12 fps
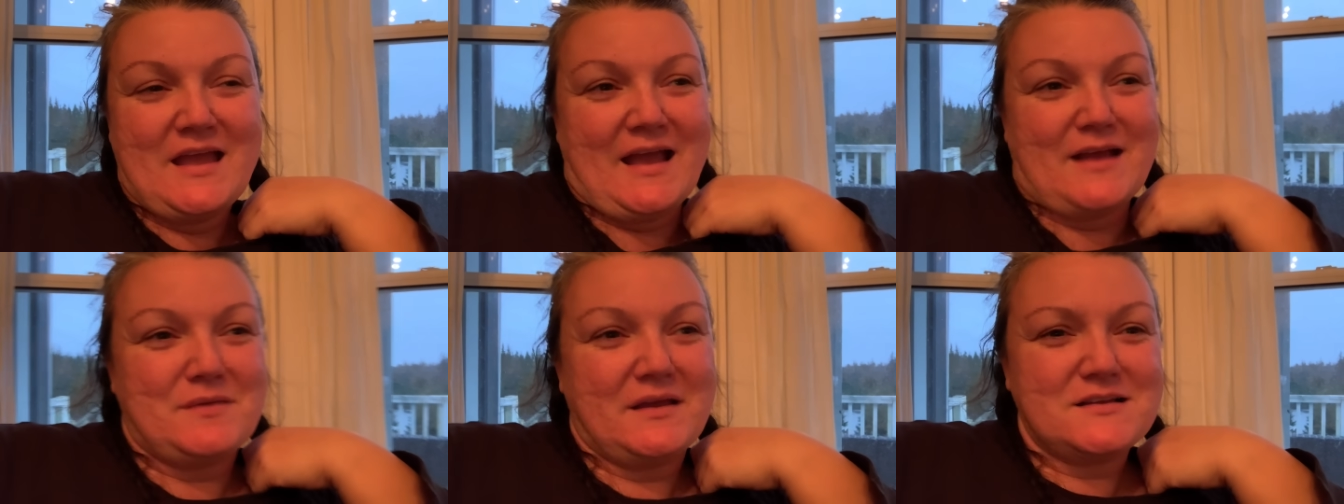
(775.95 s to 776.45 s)

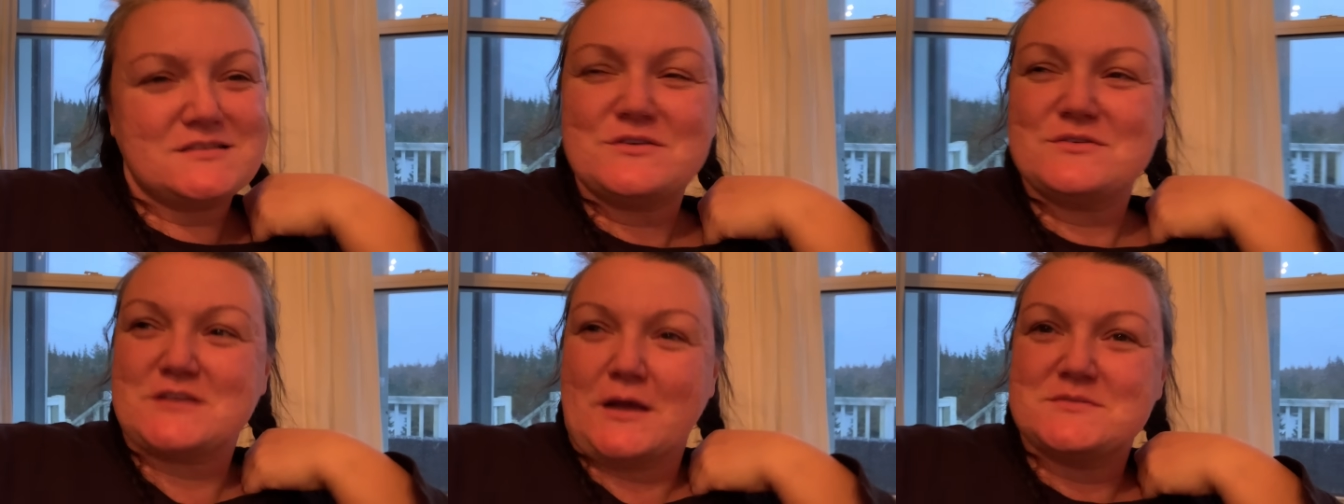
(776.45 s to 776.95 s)
And because you
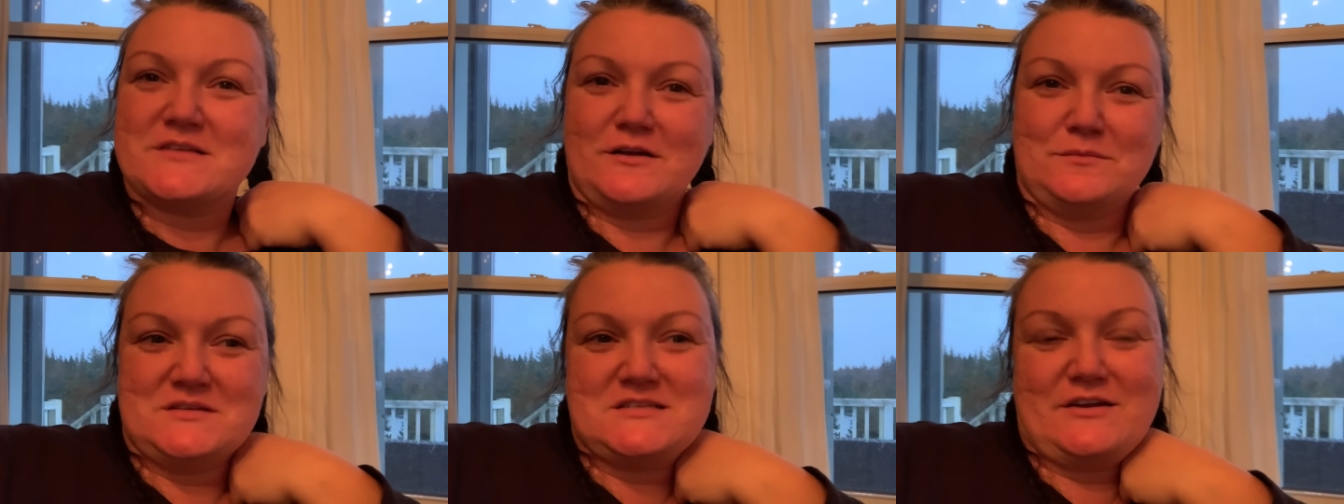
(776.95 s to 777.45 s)
use
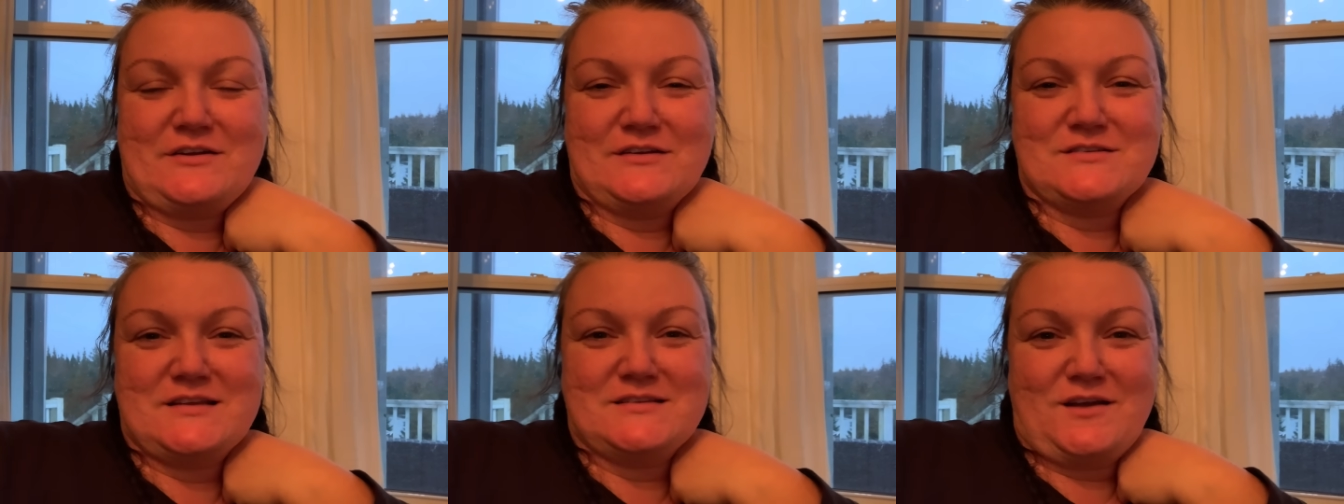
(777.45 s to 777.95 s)
upcycled
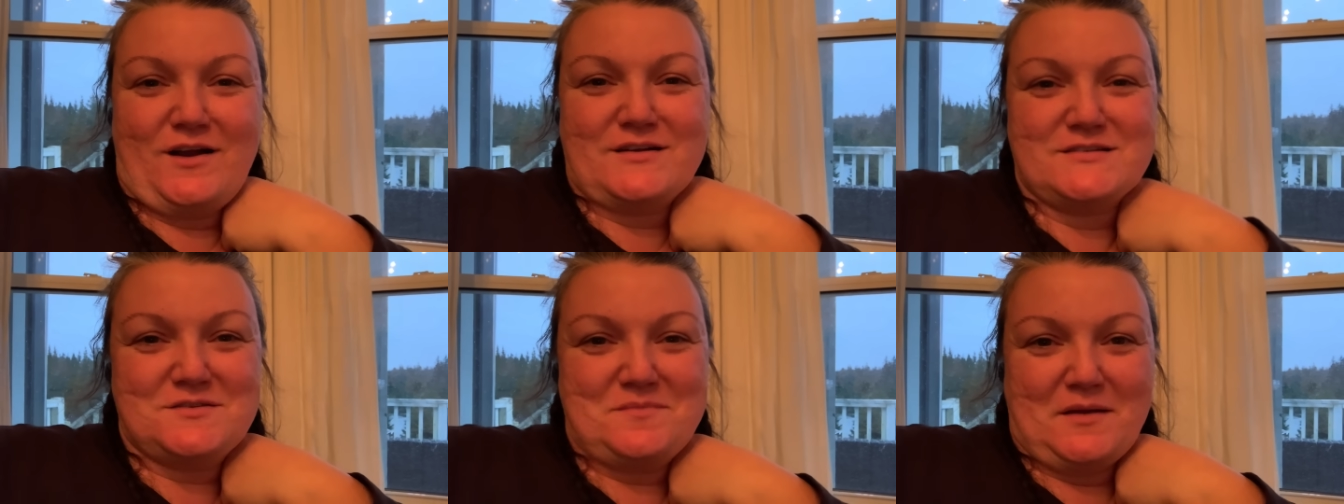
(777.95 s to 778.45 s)
materials, it's
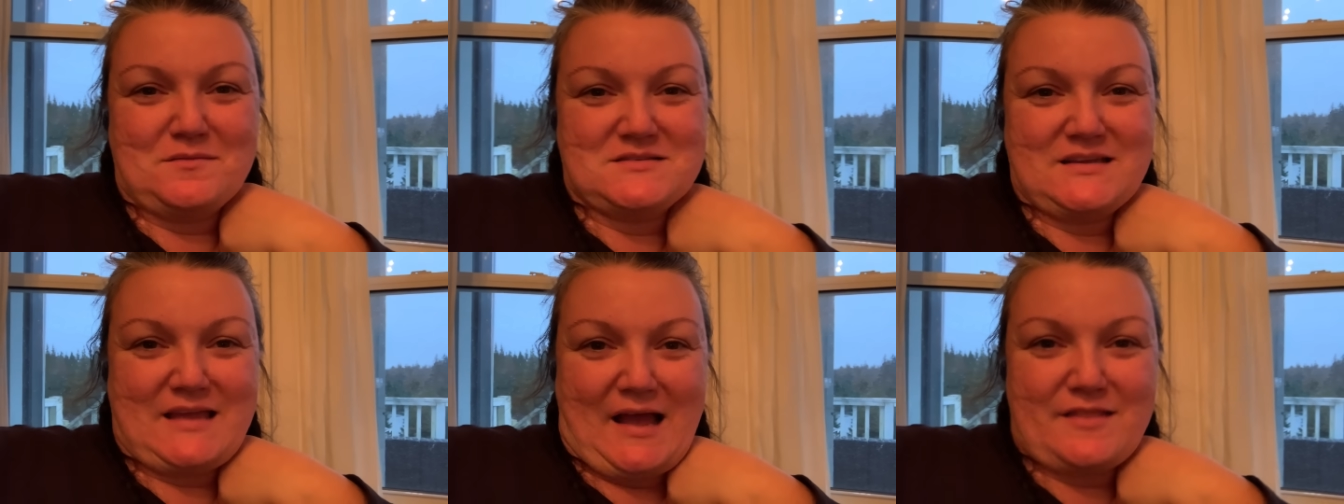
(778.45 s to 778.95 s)
hard to be able
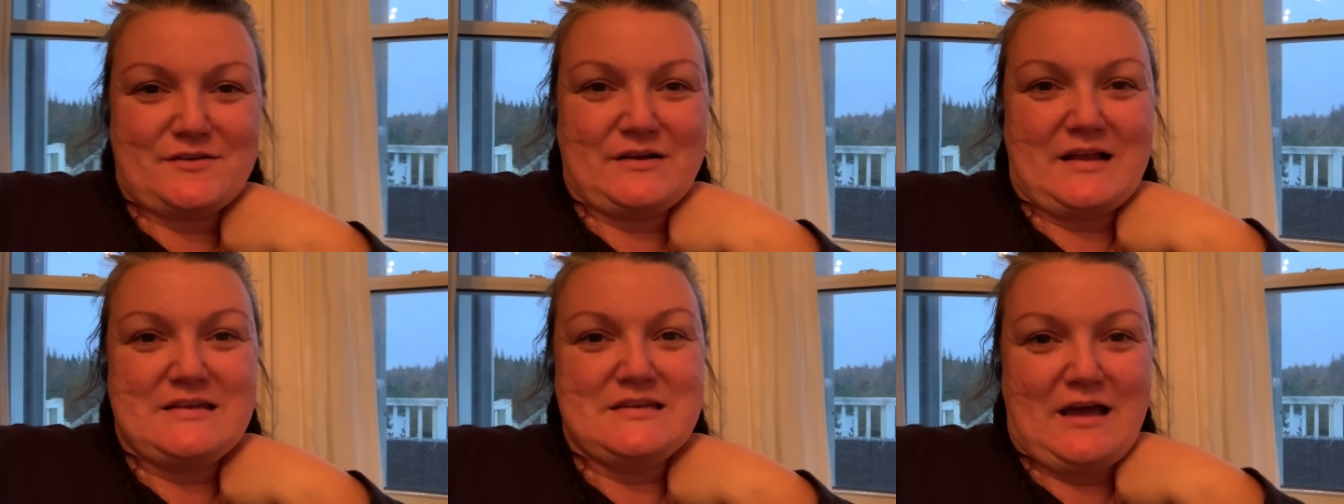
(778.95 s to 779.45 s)
to gather
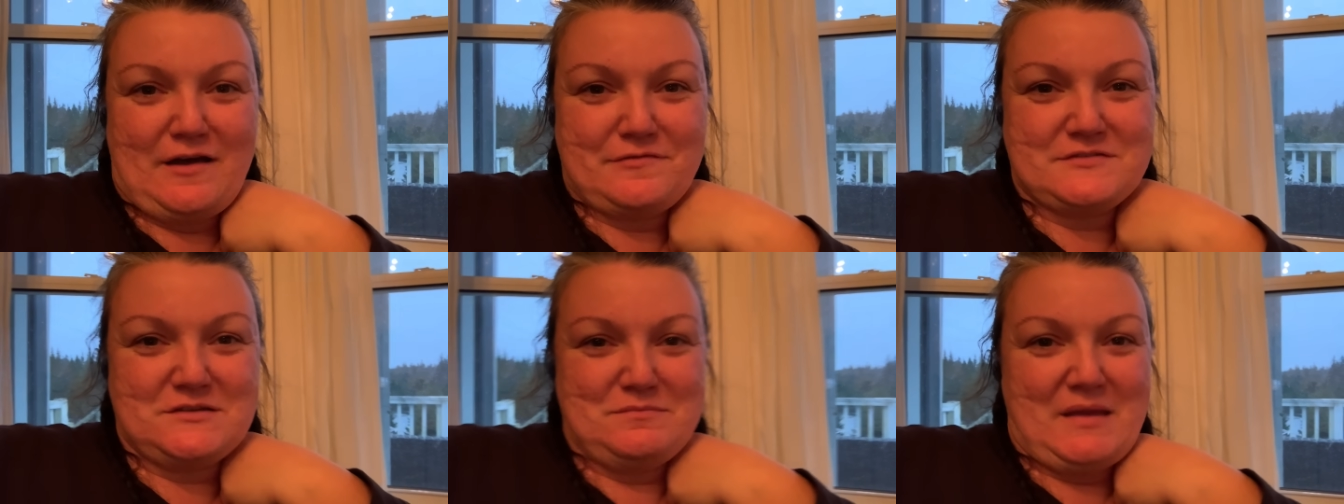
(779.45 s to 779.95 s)
enough
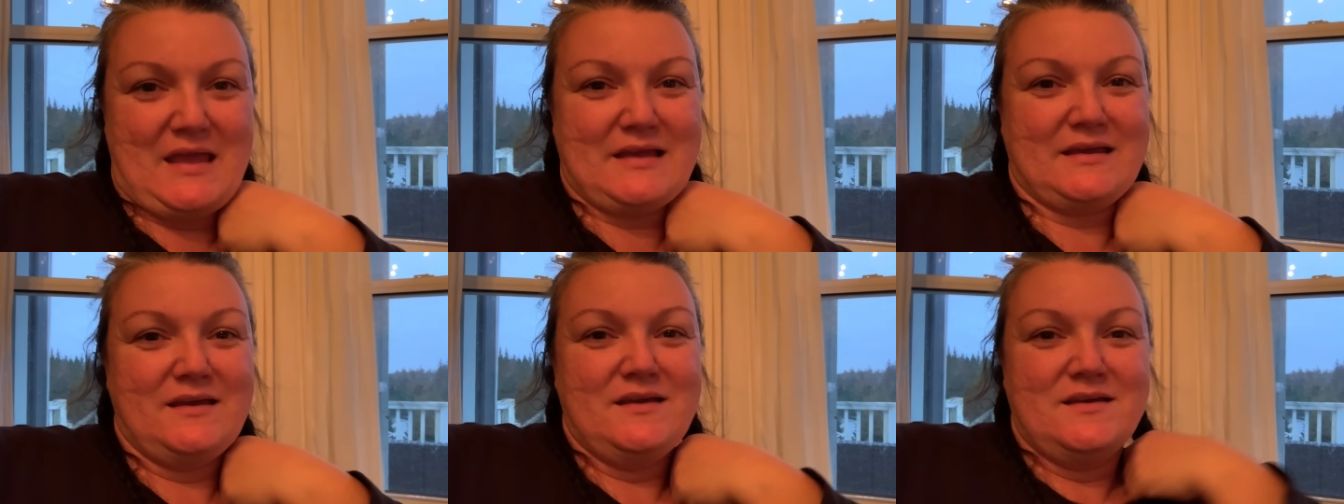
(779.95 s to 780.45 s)
to
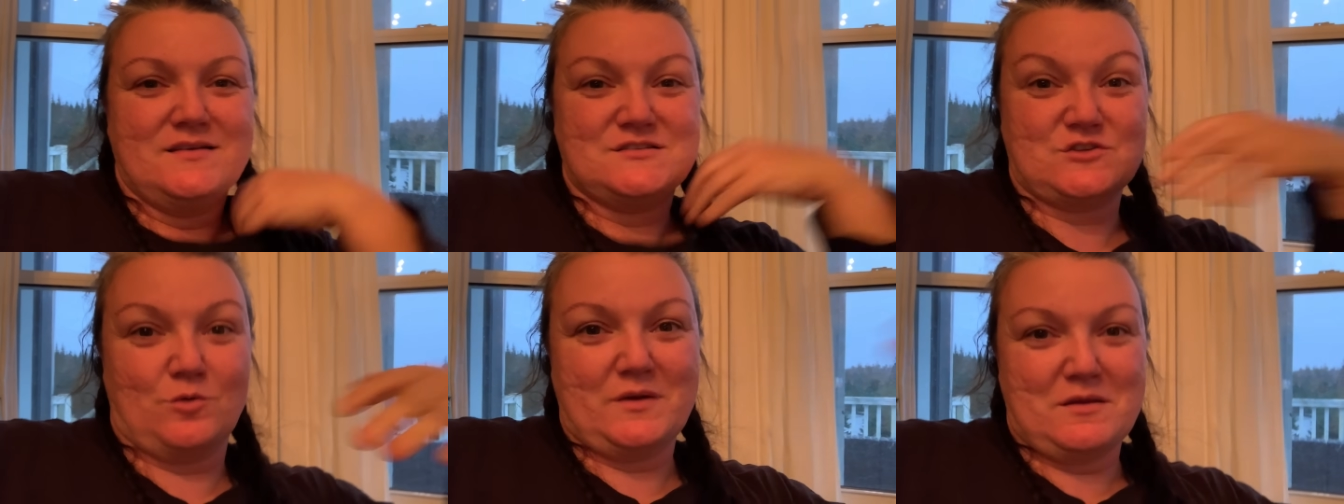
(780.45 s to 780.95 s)
make
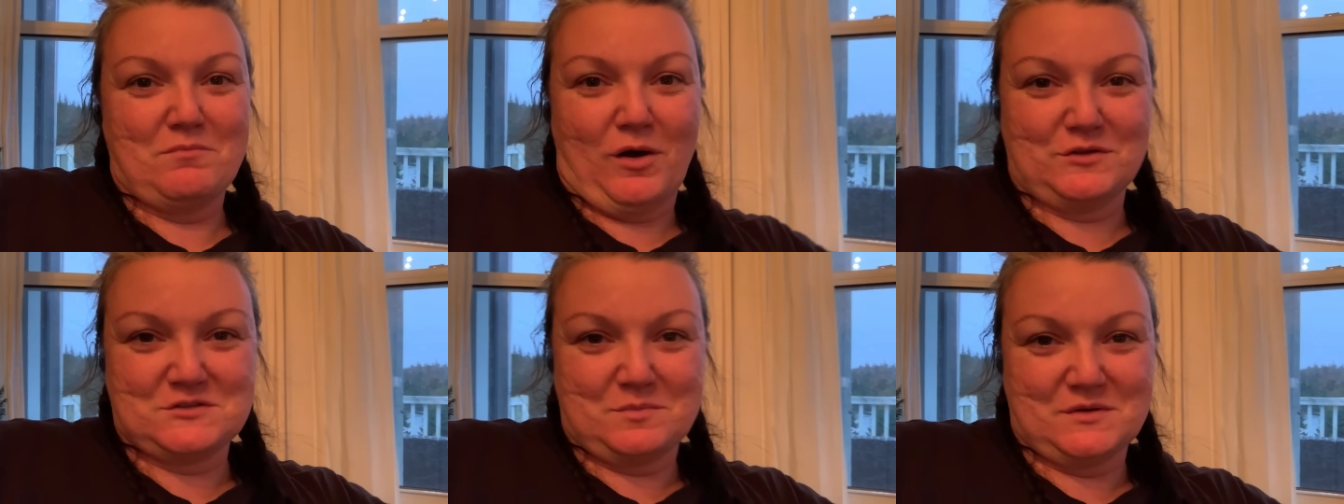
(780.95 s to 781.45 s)
so many
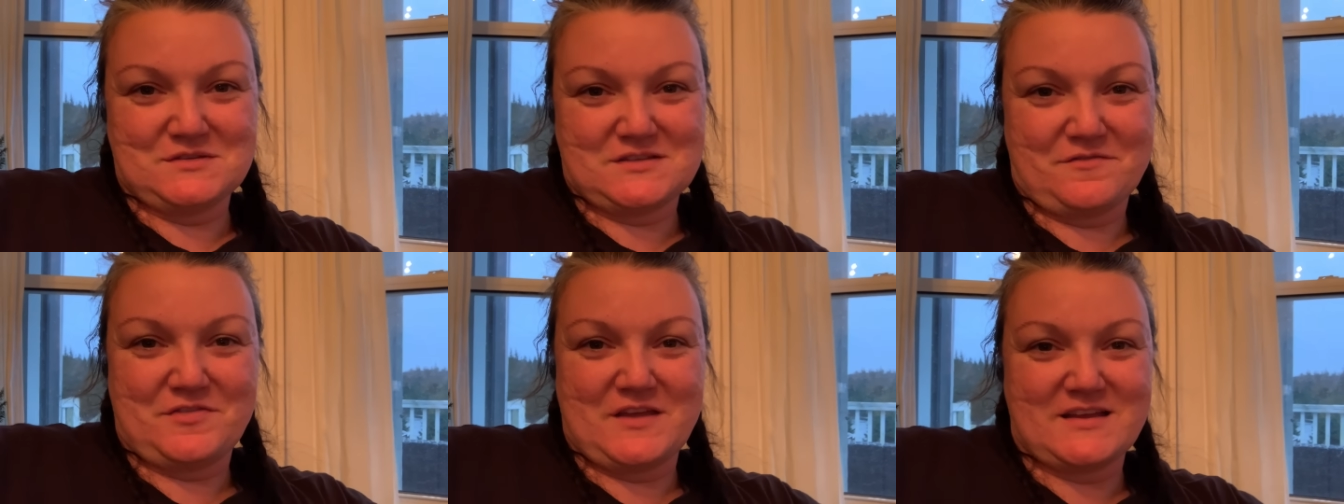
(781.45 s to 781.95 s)
multiples
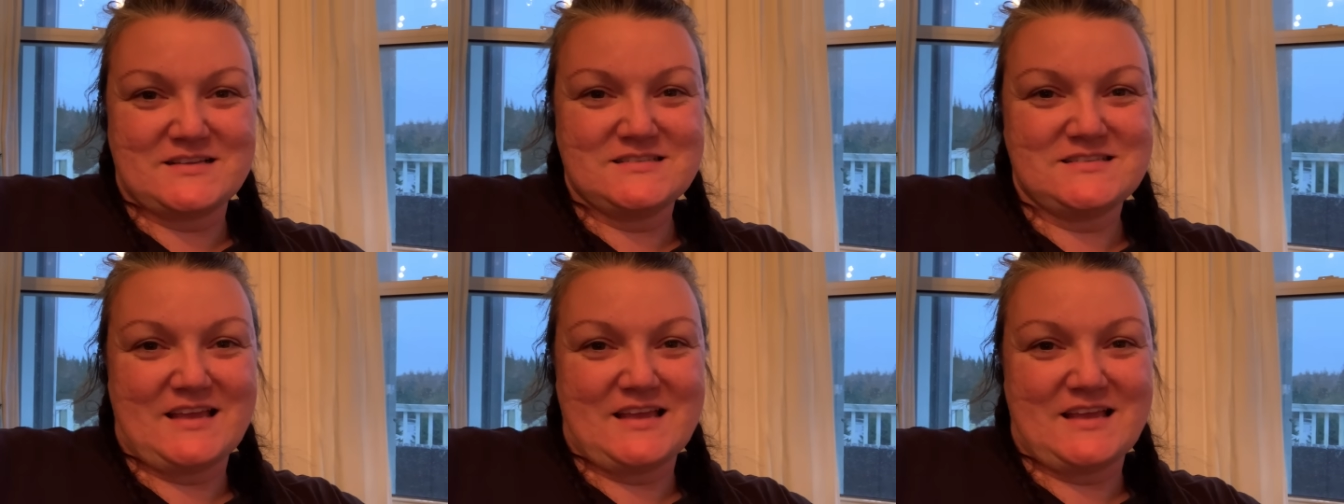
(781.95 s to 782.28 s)
of things.